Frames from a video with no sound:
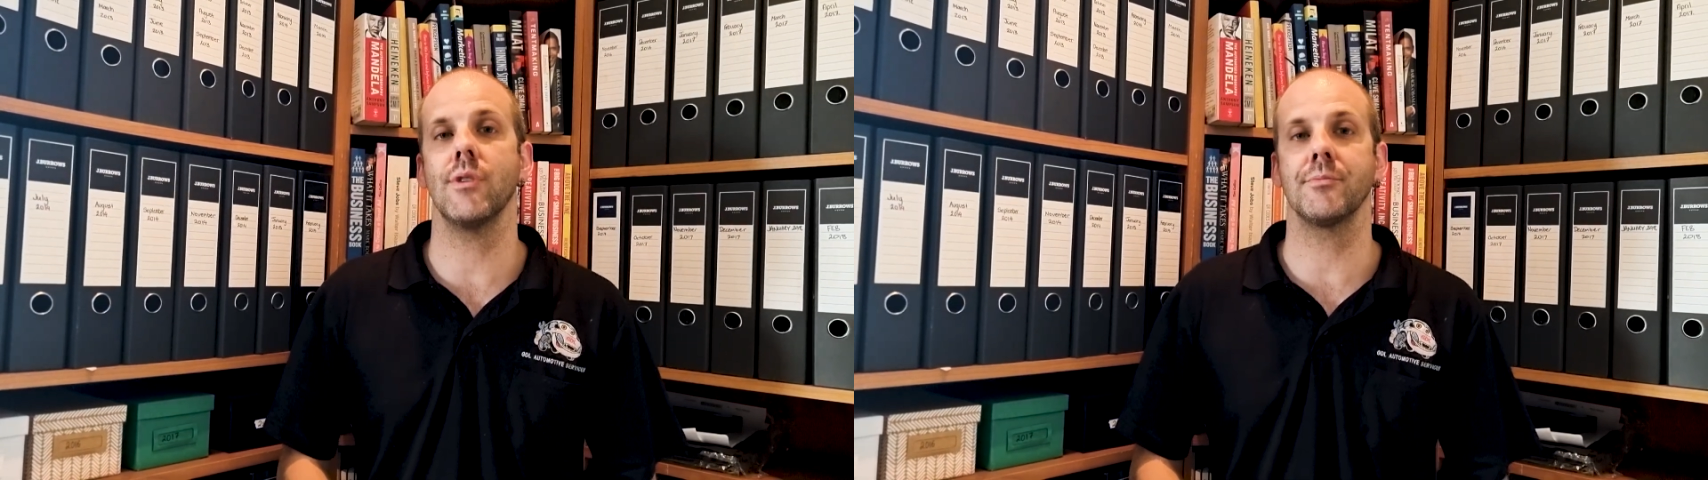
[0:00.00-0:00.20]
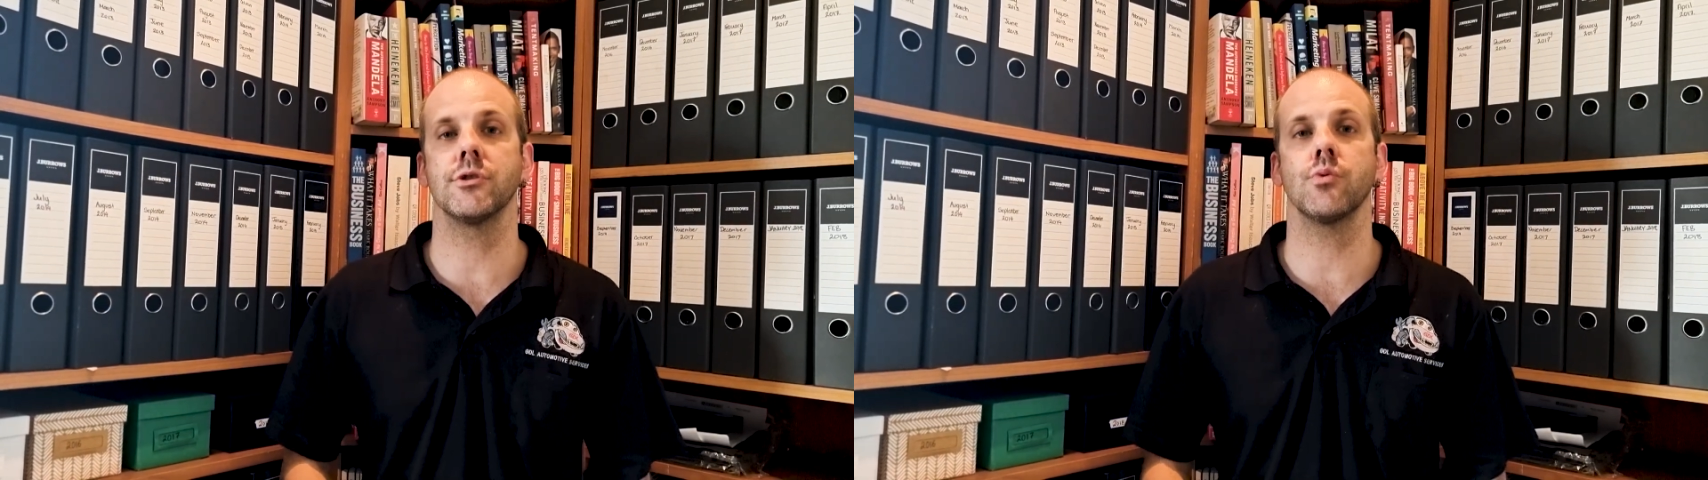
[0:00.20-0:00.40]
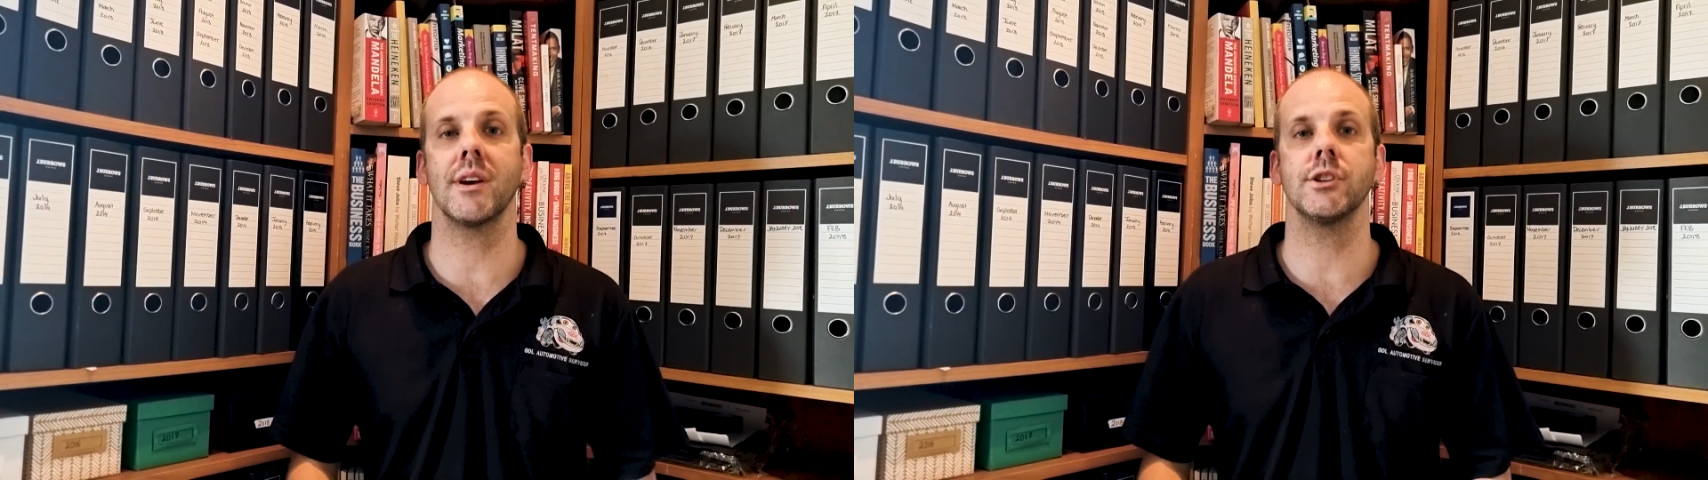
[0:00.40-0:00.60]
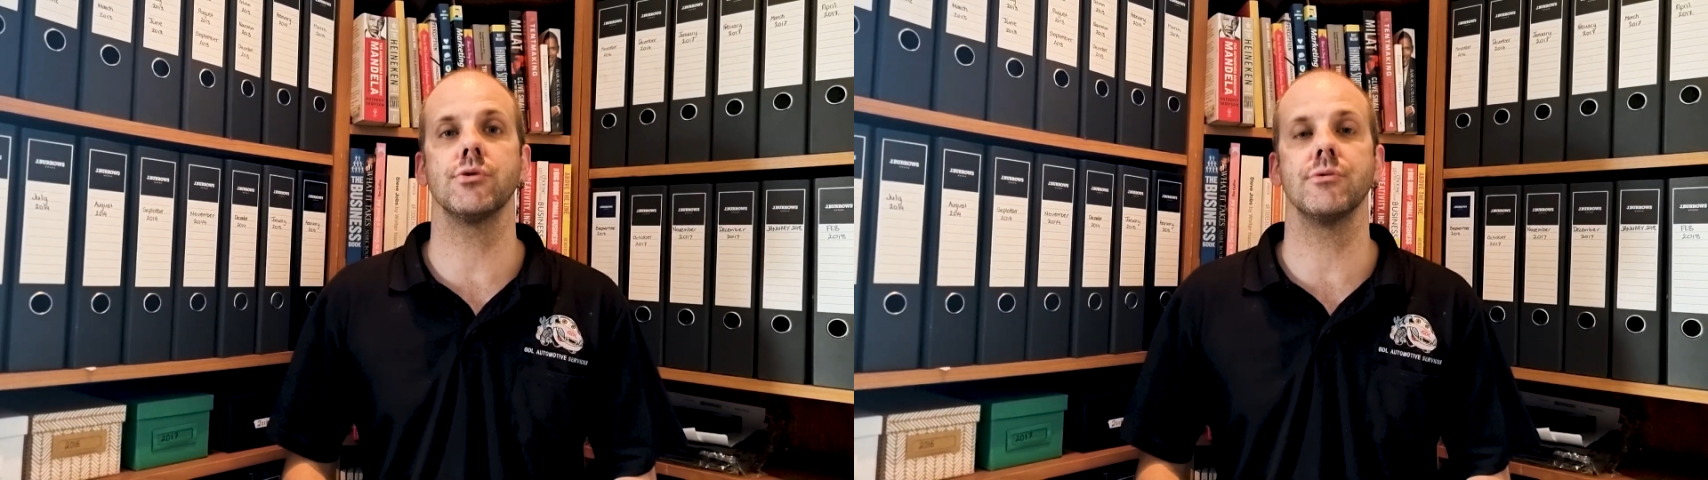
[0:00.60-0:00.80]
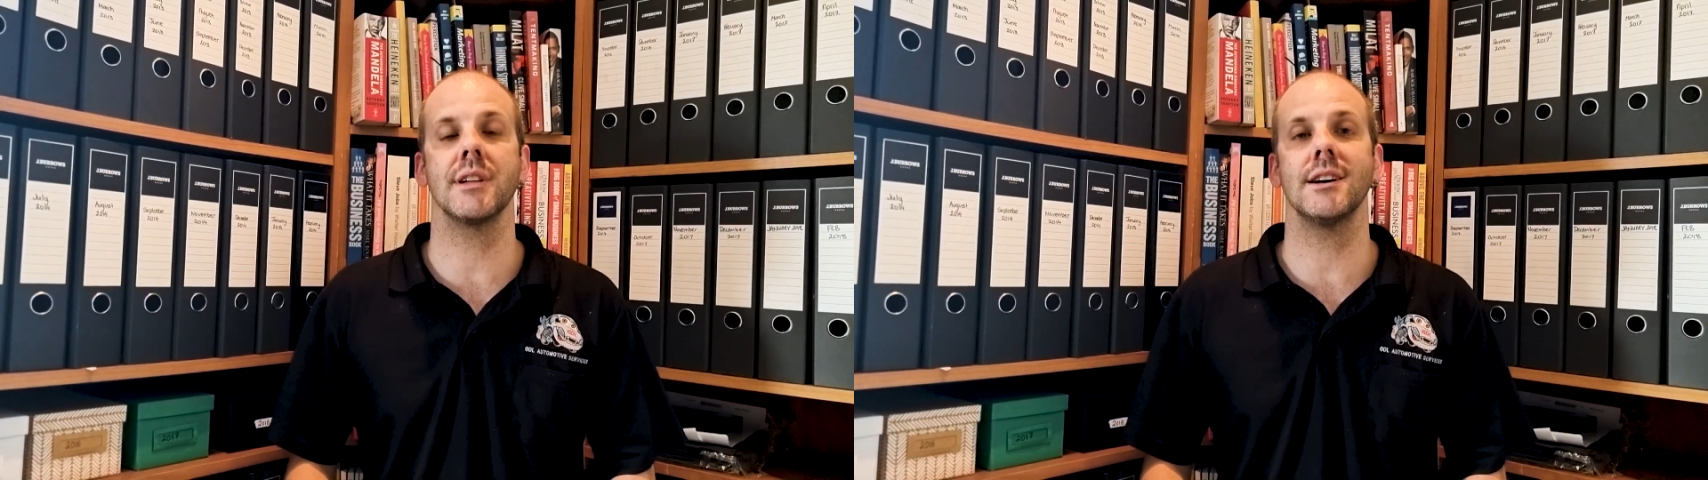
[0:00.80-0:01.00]
you up to
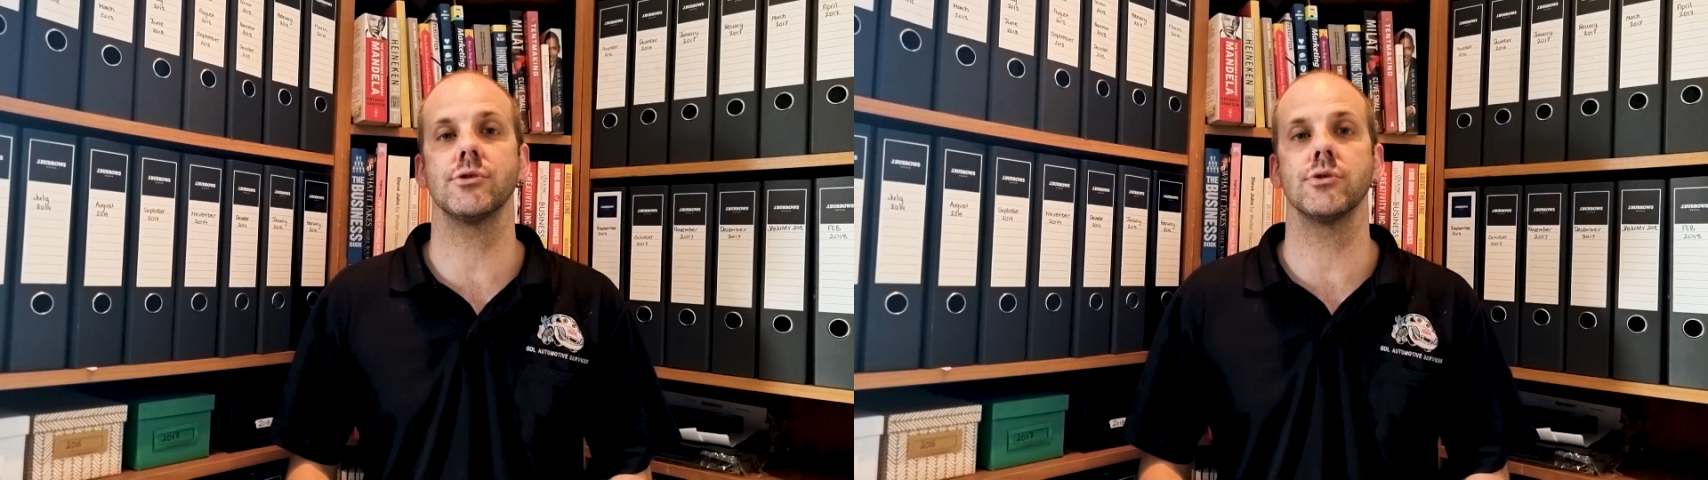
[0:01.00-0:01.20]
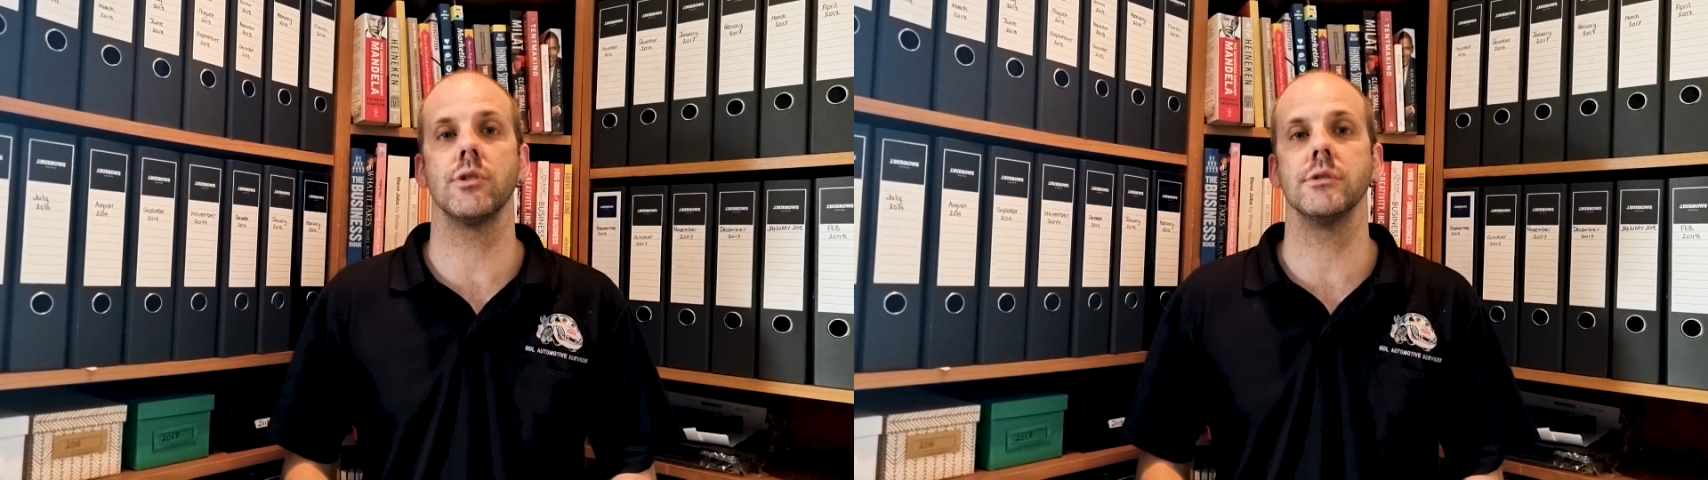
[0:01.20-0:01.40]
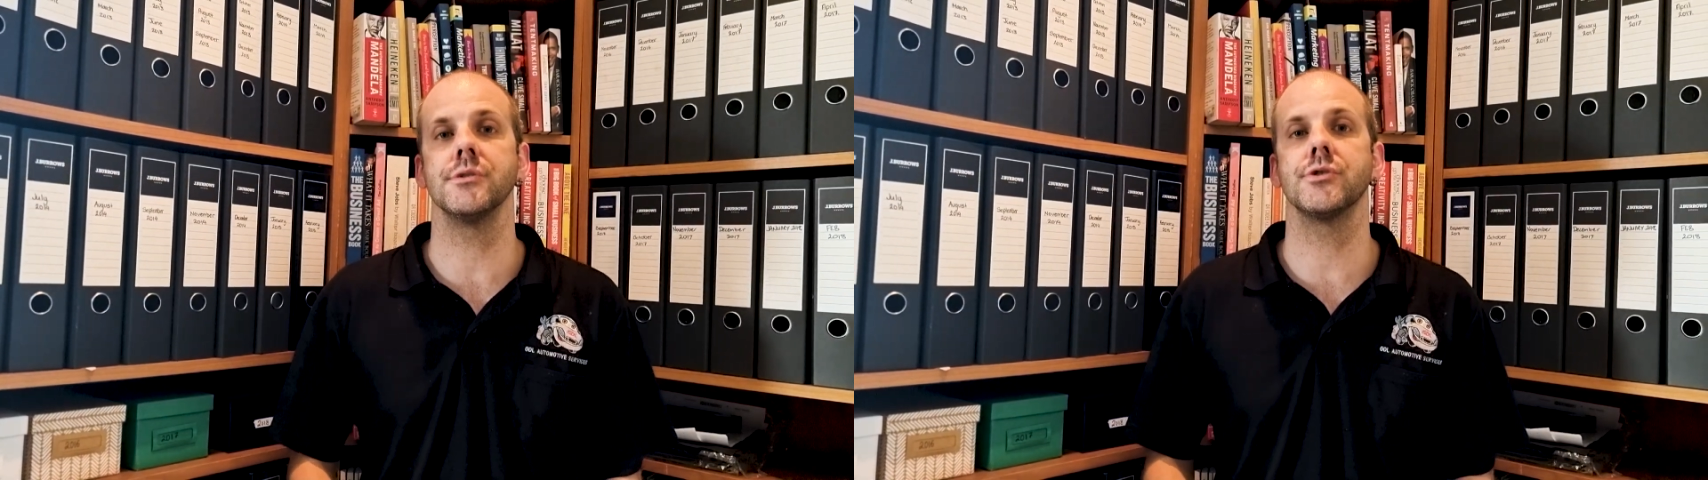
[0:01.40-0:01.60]
$22,000.